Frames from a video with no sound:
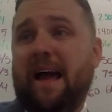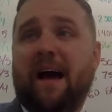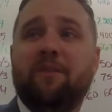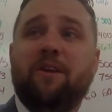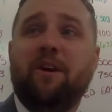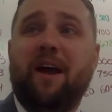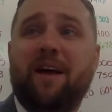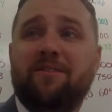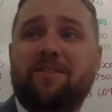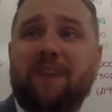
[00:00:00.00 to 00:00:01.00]
out there
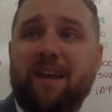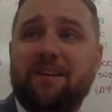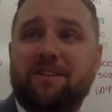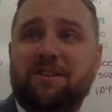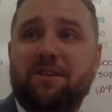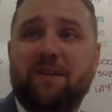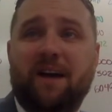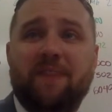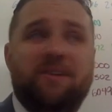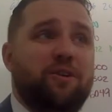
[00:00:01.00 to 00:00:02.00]
have stainless steel
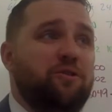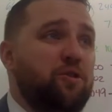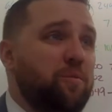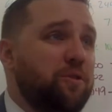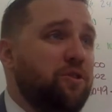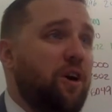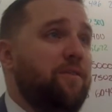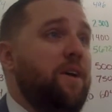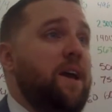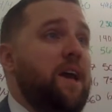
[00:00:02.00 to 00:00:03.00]
knives that are super
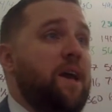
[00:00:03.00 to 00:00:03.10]
soft